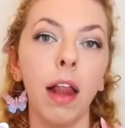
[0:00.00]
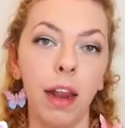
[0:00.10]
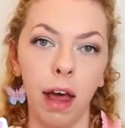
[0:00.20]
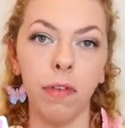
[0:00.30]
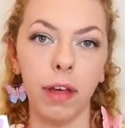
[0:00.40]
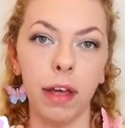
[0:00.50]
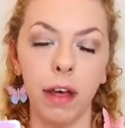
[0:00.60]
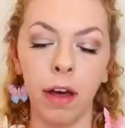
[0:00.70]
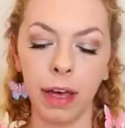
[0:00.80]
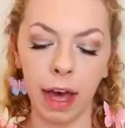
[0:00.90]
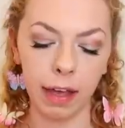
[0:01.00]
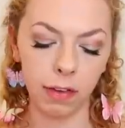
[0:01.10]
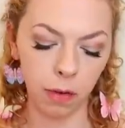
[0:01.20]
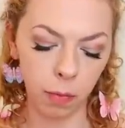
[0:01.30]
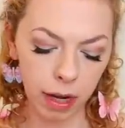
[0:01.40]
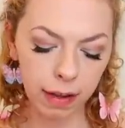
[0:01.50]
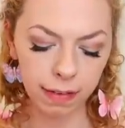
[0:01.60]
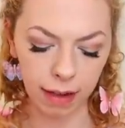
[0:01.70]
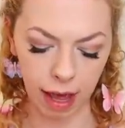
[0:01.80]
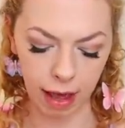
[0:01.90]
Love it. Okay, so what I
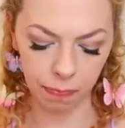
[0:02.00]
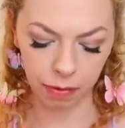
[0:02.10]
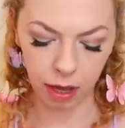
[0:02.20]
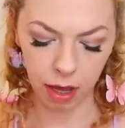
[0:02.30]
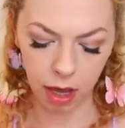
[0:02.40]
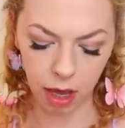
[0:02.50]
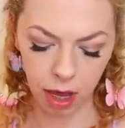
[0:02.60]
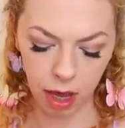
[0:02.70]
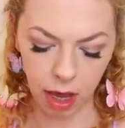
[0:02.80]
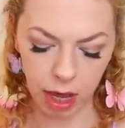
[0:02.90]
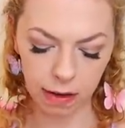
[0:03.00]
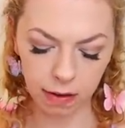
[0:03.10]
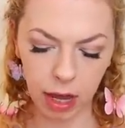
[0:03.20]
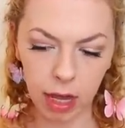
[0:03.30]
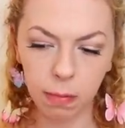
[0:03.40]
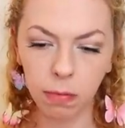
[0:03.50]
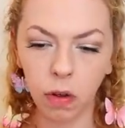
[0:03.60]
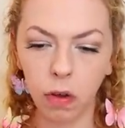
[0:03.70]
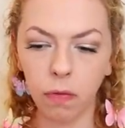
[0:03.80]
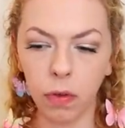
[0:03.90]
see in terms
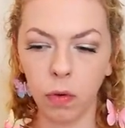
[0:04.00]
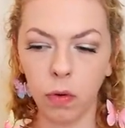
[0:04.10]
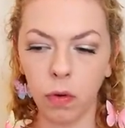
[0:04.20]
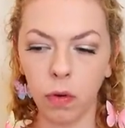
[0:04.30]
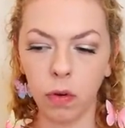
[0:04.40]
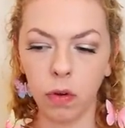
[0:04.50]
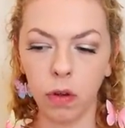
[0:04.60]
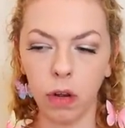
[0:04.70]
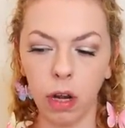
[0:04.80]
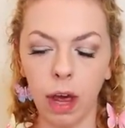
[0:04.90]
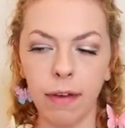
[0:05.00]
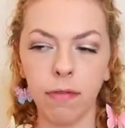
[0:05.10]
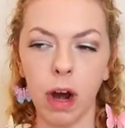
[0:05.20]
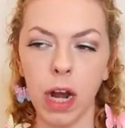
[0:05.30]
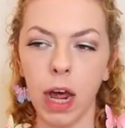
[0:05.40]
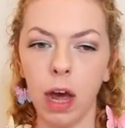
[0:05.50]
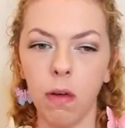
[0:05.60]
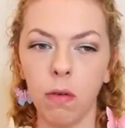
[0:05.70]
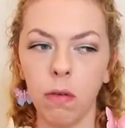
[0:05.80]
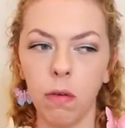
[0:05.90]
of your life right
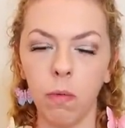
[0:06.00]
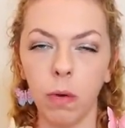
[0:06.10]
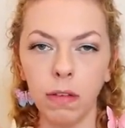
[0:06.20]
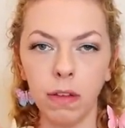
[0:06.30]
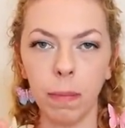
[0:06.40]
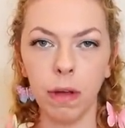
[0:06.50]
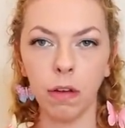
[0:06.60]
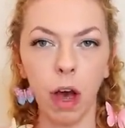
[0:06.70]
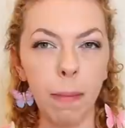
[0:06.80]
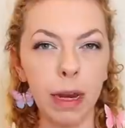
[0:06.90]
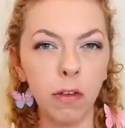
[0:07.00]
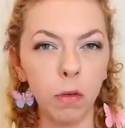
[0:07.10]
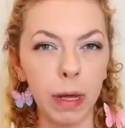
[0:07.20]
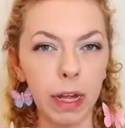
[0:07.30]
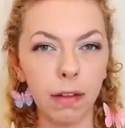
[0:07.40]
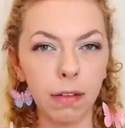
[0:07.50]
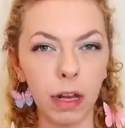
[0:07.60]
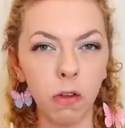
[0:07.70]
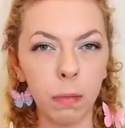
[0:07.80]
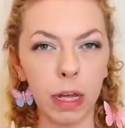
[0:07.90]
now, one step at a time, little bit
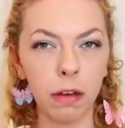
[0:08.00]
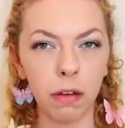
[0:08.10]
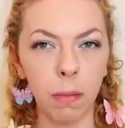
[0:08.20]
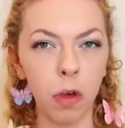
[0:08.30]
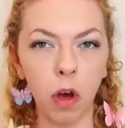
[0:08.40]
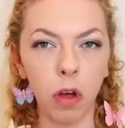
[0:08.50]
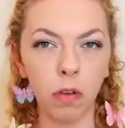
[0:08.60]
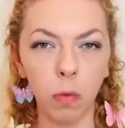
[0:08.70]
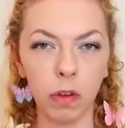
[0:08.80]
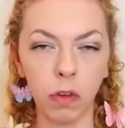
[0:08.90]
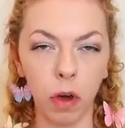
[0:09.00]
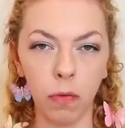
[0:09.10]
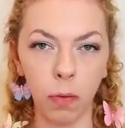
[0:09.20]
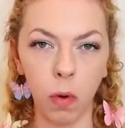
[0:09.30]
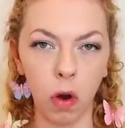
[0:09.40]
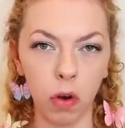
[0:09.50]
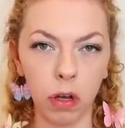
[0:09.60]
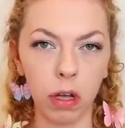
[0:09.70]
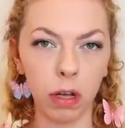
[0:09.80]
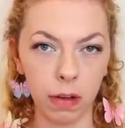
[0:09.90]
at a time. You can't always go full hog
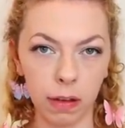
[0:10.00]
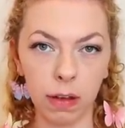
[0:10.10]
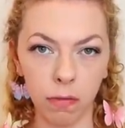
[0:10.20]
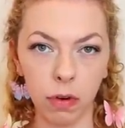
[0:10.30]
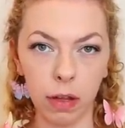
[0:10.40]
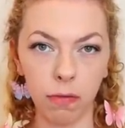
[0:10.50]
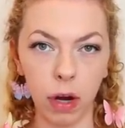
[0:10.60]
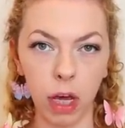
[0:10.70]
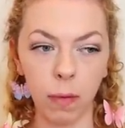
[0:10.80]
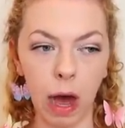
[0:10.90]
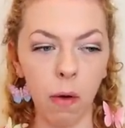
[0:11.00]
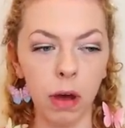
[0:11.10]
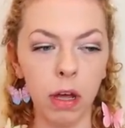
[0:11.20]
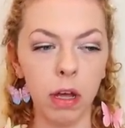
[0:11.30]
because it can really freak you out.